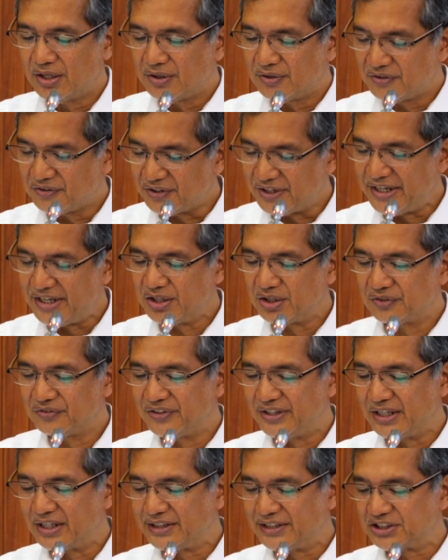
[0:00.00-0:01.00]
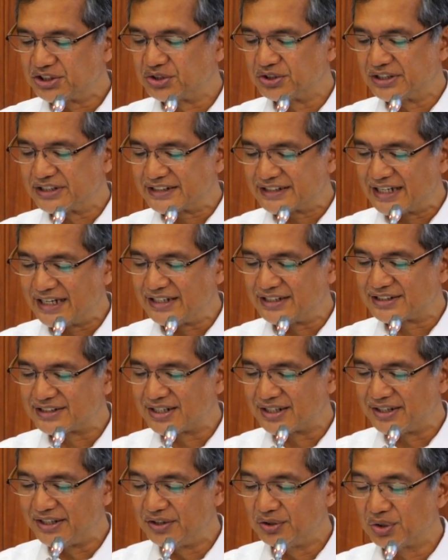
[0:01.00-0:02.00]
3 of the additional sites
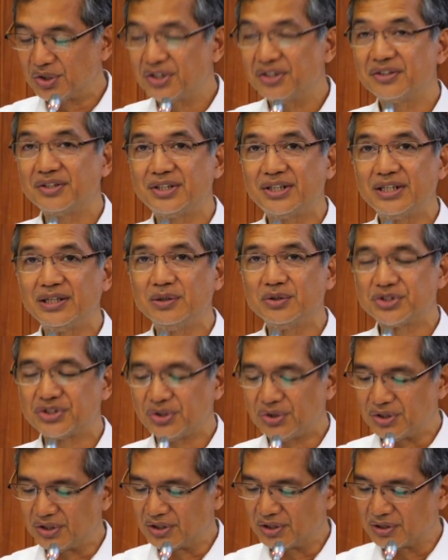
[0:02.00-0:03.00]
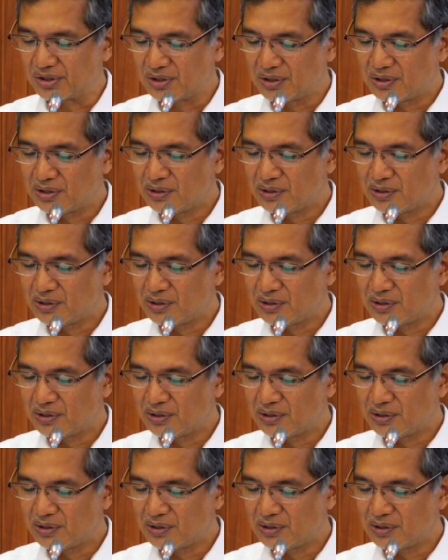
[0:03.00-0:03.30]
are in northern Luzon,